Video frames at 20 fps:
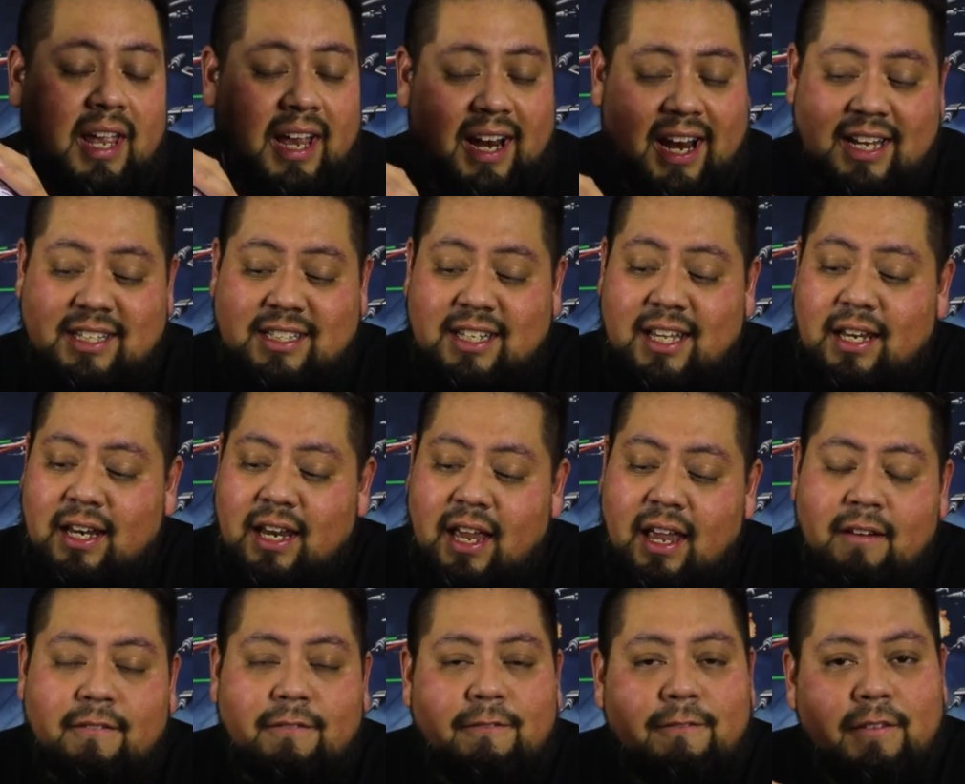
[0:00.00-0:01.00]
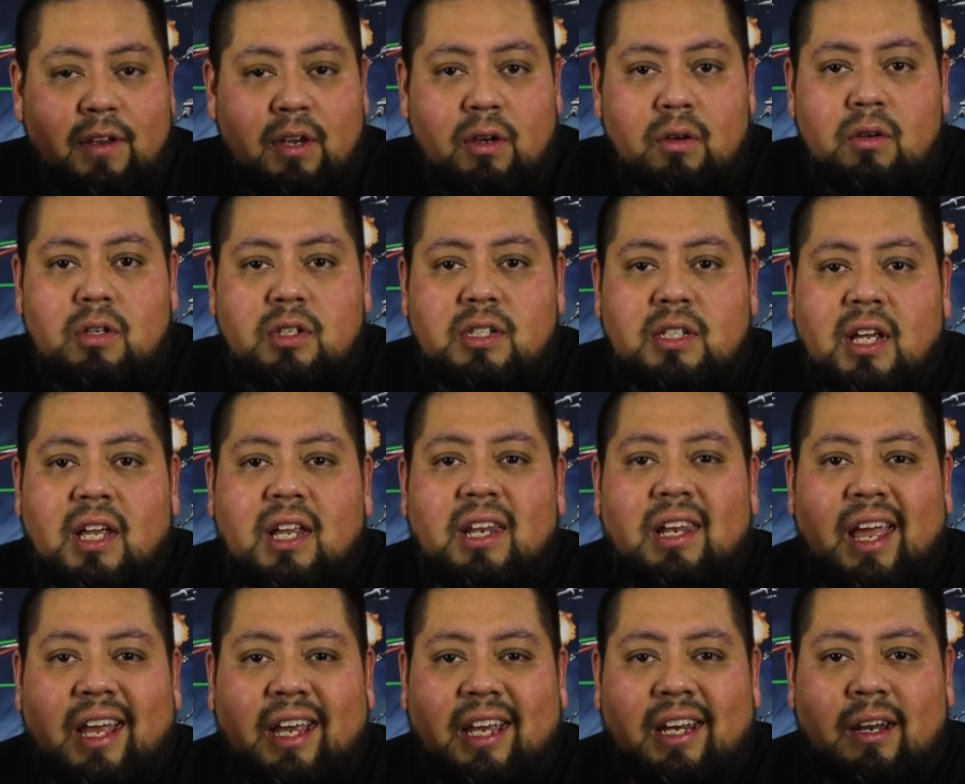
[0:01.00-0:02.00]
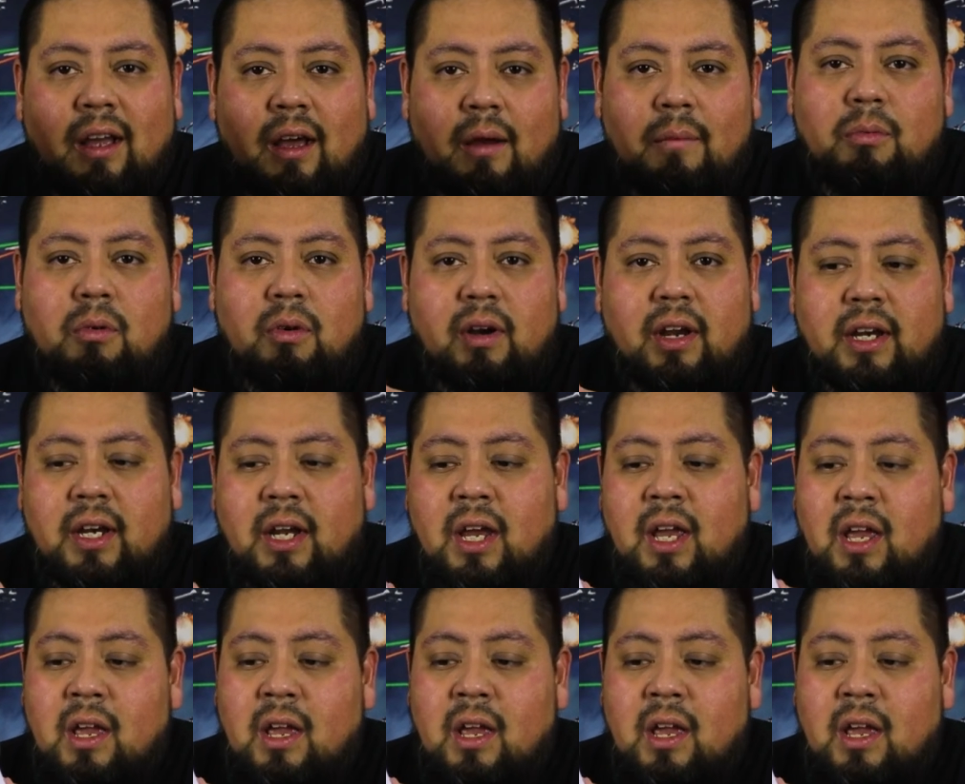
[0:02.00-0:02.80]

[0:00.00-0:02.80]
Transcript: Like I said, it feels like an upgrade,